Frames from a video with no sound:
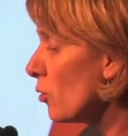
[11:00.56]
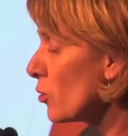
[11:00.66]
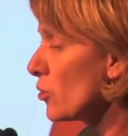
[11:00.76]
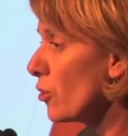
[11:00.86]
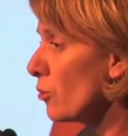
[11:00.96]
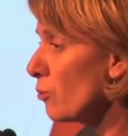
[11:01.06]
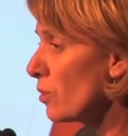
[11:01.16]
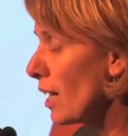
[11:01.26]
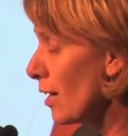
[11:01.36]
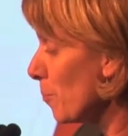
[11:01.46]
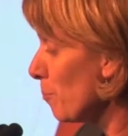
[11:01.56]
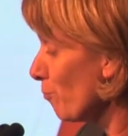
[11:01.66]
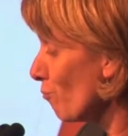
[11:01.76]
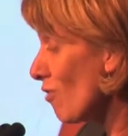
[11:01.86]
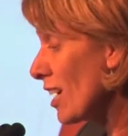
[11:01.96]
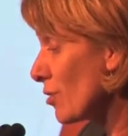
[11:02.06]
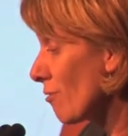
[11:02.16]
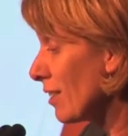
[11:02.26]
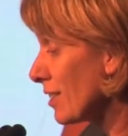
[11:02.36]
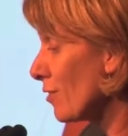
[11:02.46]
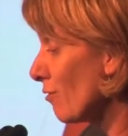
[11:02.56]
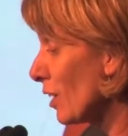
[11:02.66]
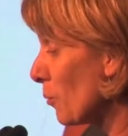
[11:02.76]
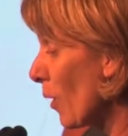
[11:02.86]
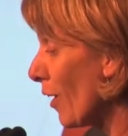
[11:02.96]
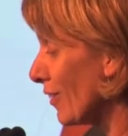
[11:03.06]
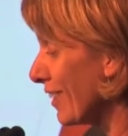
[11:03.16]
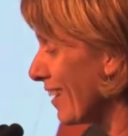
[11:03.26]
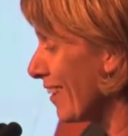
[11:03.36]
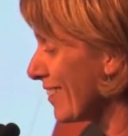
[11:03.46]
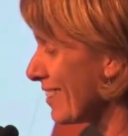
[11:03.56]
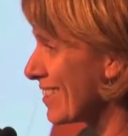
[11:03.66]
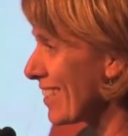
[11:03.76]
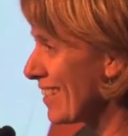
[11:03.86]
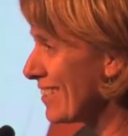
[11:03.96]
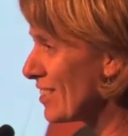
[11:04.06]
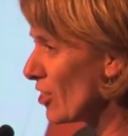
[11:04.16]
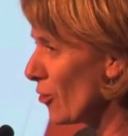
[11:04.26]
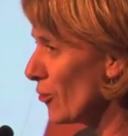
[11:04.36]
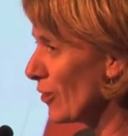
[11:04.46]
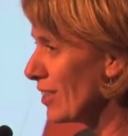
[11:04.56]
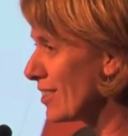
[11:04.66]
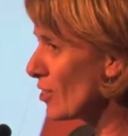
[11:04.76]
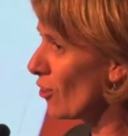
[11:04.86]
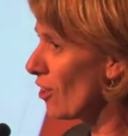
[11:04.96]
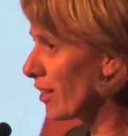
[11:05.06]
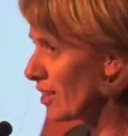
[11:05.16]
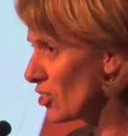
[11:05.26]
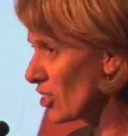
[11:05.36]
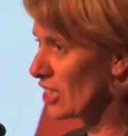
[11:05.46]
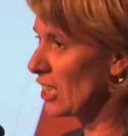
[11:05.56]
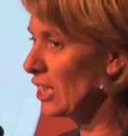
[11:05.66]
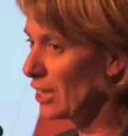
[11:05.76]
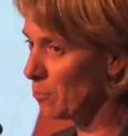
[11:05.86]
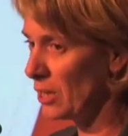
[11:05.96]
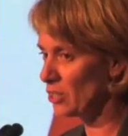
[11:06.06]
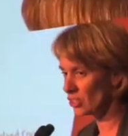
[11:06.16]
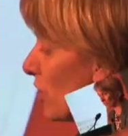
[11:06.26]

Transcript: it also um, rates relatively well in others, and so it's not like there's just a clear picture.